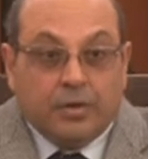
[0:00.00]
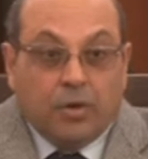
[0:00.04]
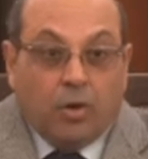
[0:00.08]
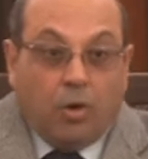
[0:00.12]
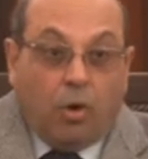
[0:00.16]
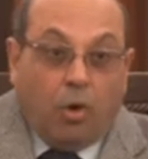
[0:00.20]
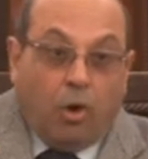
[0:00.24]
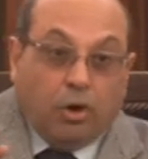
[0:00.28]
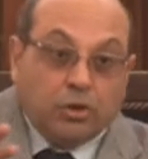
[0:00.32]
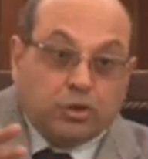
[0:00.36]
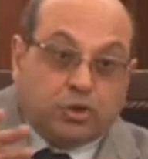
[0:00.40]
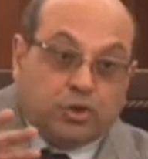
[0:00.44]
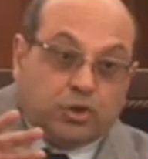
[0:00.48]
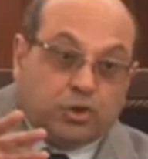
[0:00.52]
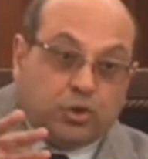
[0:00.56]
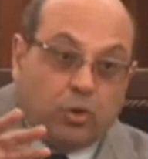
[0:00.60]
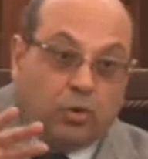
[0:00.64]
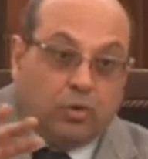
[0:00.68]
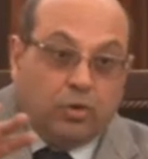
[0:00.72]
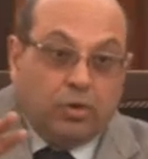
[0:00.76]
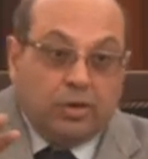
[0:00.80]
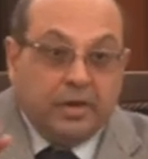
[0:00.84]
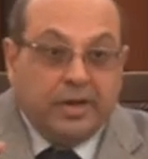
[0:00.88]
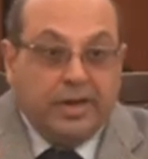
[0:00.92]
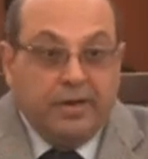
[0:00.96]

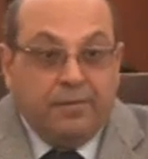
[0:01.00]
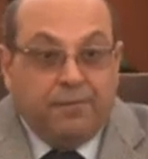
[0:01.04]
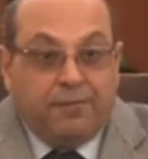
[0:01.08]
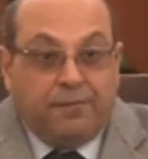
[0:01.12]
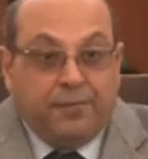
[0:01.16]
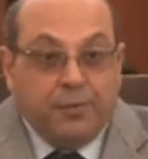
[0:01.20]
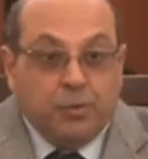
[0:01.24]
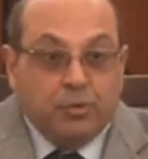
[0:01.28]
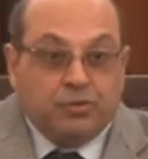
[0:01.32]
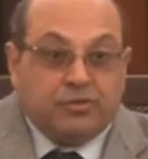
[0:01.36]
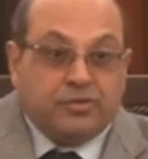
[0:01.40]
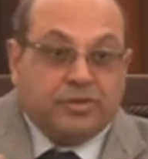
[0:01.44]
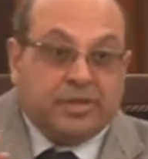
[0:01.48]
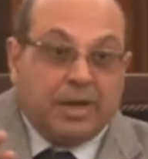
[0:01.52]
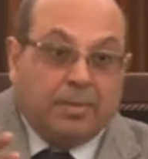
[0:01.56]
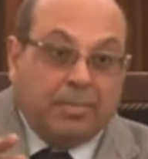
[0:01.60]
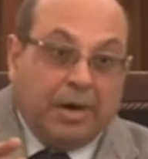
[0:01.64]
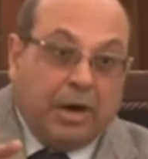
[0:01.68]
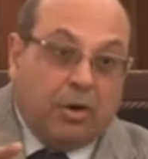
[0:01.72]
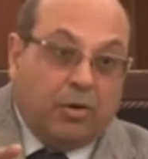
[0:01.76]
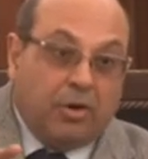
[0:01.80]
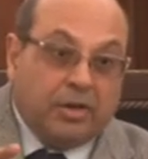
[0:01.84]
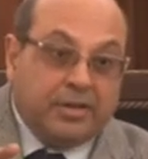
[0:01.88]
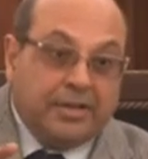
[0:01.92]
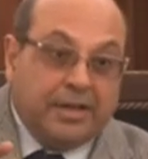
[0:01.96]
also infuse
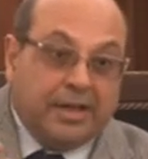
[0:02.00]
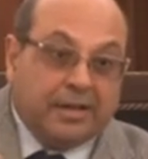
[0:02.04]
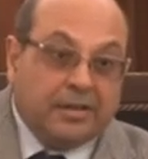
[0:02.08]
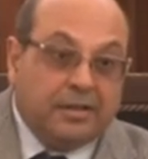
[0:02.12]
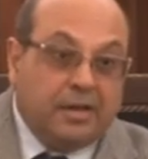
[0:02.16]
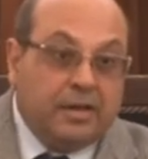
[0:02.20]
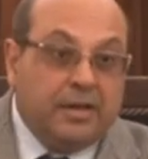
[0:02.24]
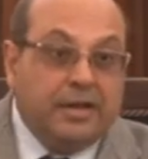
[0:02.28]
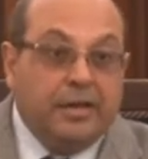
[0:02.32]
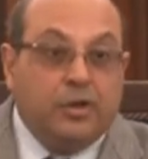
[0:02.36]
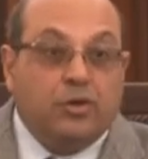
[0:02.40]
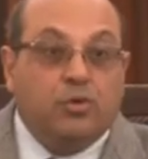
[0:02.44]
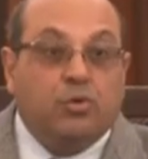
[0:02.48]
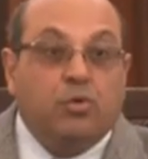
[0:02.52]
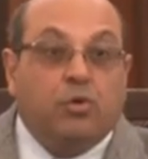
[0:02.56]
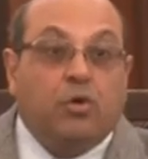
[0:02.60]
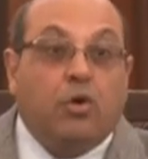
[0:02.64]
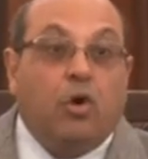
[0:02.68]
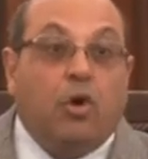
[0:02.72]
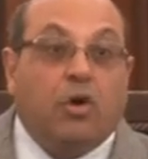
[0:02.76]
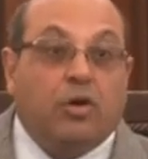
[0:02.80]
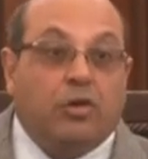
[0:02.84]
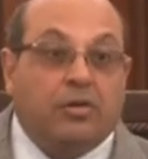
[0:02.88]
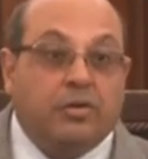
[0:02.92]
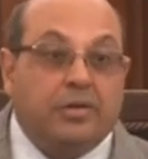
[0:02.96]
somehow or the other into
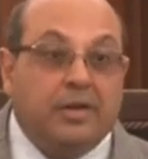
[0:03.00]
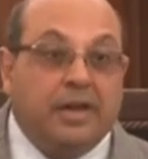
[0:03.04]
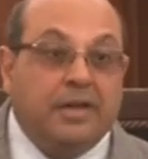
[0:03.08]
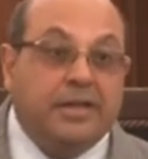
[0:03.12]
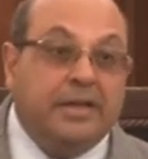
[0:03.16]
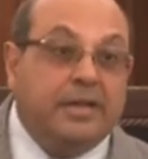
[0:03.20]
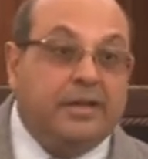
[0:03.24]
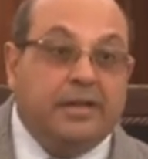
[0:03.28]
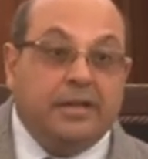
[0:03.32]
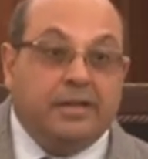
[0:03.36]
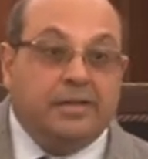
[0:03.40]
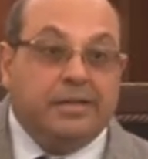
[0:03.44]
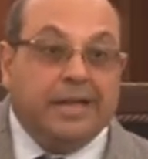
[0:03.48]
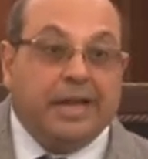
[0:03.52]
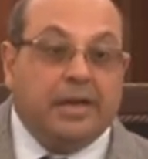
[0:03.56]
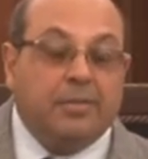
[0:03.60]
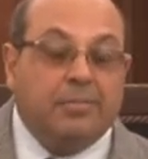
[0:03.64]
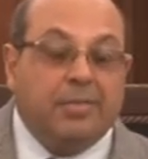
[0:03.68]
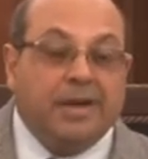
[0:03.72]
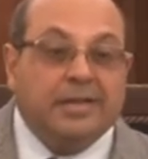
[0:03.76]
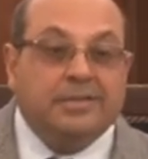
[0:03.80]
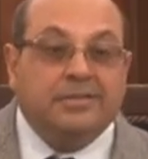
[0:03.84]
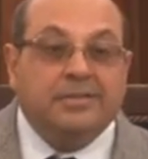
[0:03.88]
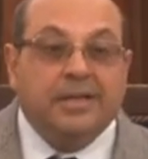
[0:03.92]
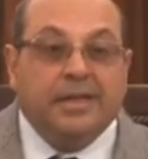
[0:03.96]
court. And he did that
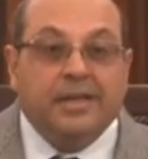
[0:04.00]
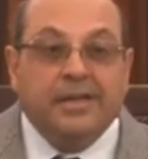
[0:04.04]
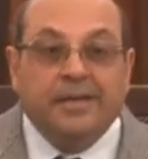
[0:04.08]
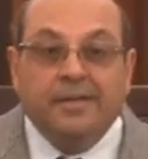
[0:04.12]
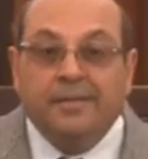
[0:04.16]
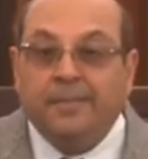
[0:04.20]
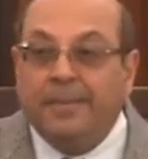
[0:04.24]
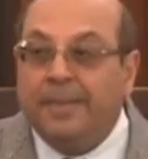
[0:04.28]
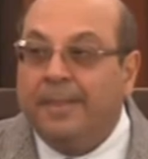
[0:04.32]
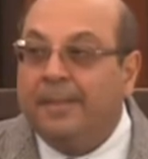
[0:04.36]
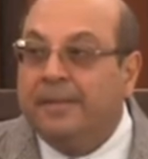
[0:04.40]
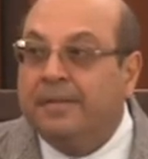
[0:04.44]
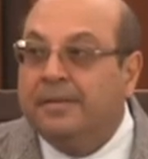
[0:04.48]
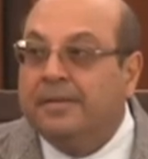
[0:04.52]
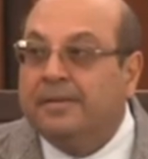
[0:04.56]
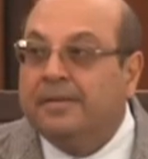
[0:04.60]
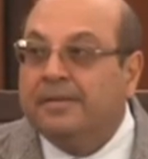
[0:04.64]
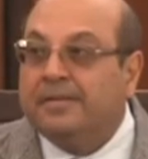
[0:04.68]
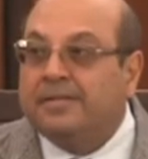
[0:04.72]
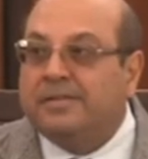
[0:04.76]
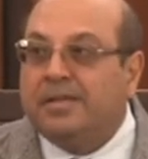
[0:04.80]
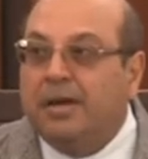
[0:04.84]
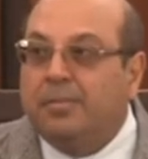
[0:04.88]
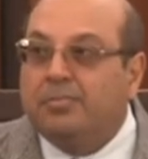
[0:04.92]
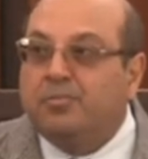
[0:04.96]
by saying,
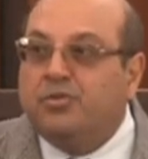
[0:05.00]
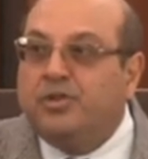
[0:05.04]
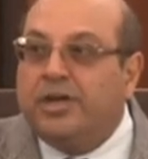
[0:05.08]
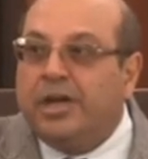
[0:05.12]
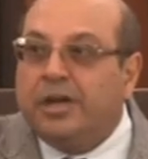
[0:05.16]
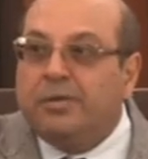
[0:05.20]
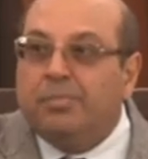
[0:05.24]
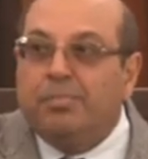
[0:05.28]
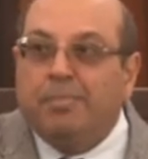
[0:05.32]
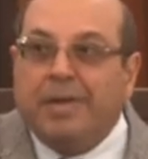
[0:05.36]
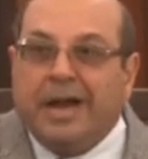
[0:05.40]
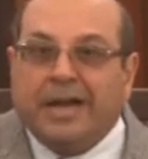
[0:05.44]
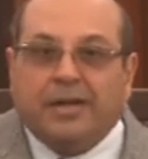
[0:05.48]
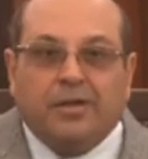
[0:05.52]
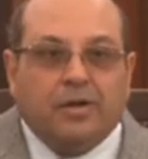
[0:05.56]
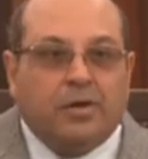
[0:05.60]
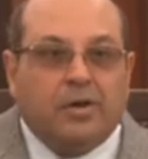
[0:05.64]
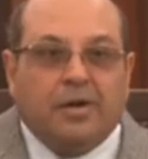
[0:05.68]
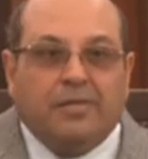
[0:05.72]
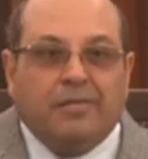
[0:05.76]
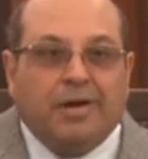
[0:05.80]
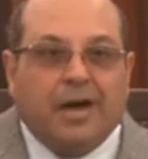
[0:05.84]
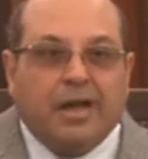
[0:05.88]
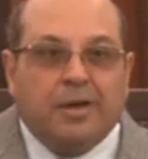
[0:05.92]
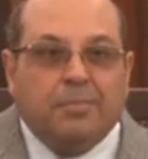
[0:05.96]
subject matter
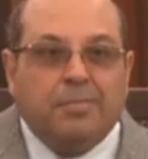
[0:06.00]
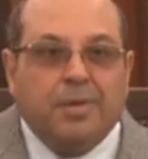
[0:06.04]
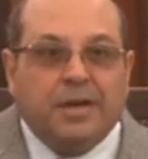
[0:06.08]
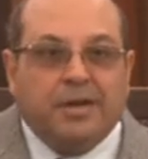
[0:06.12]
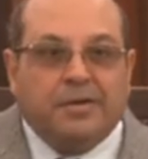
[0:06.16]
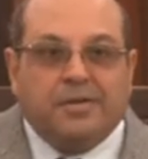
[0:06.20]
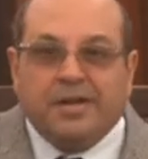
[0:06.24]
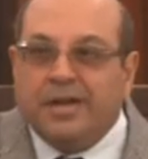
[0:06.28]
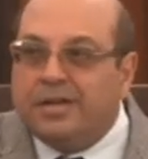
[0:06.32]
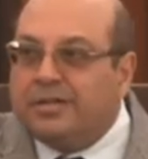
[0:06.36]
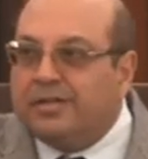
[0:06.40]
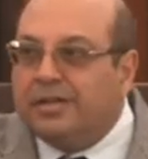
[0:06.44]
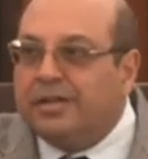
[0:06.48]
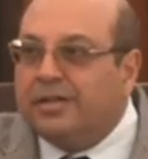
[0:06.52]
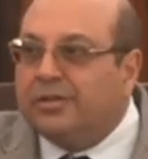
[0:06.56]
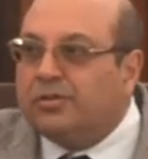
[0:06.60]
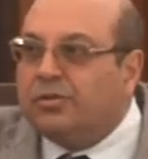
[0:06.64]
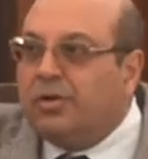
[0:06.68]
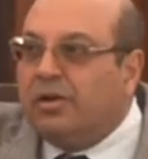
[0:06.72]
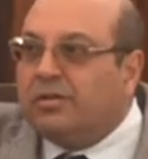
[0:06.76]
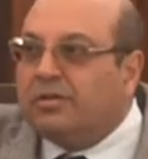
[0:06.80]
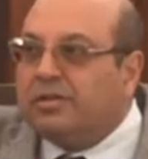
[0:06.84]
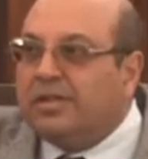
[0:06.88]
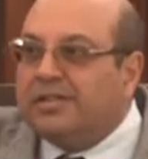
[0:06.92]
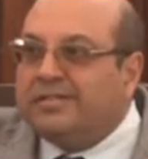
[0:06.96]
of arbitration is
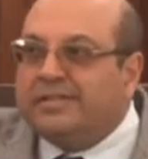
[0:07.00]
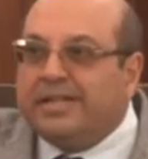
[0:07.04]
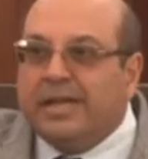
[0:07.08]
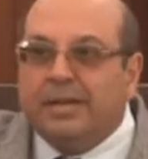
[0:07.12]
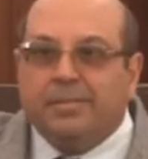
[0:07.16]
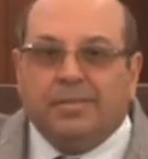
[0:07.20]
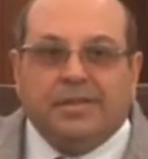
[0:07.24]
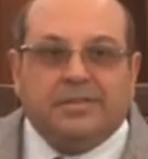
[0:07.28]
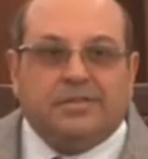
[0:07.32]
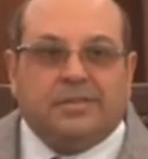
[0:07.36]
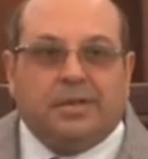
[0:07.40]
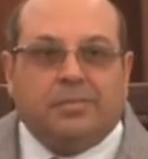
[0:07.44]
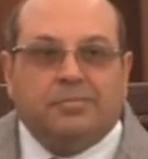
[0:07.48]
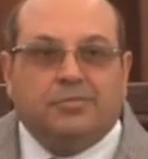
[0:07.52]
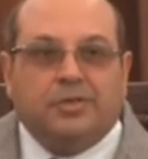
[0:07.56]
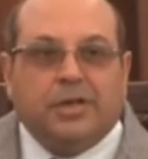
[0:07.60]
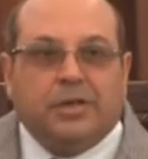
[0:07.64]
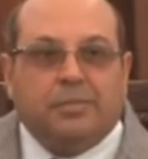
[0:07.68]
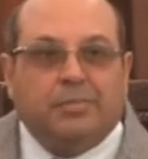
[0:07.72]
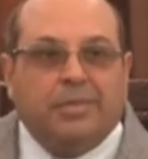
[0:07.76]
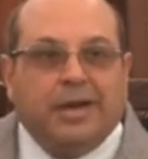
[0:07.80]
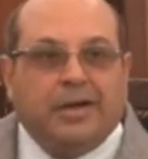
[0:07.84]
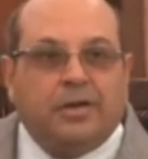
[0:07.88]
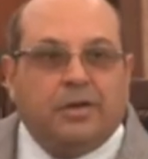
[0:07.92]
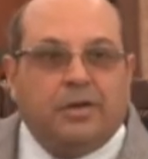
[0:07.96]
not the same as
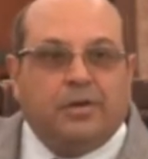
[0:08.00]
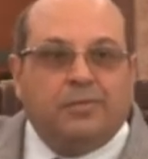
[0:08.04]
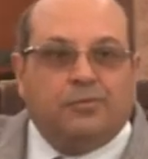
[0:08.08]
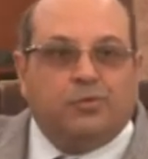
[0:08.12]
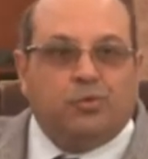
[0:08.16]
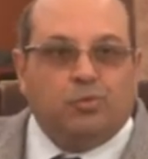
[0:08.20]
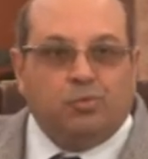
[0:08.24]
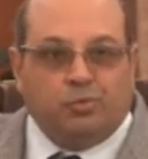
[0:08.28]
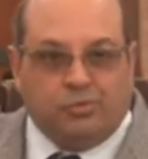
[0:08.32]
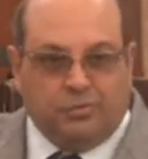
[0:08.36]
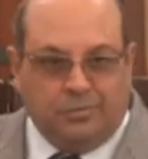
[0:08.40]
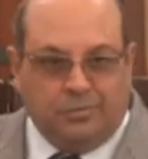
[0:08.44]
subject matter of suit.